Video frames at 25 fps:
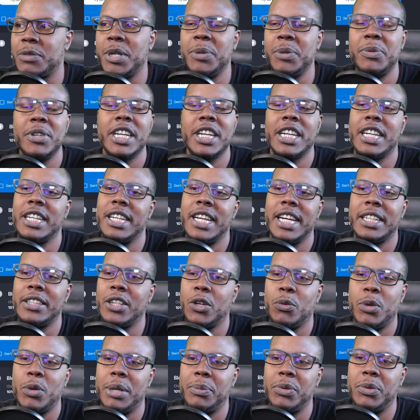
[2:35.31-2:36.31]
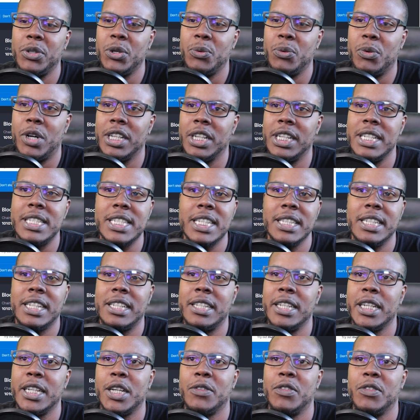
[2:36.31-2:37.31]
People can connect their web three wallets in the
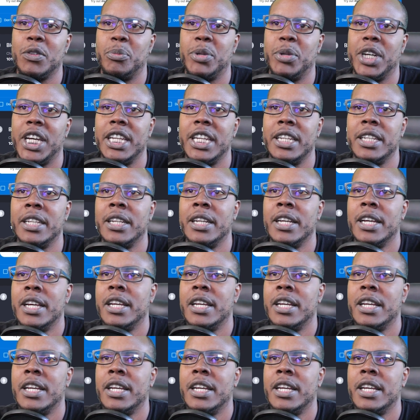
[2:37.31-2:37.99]
click of a button.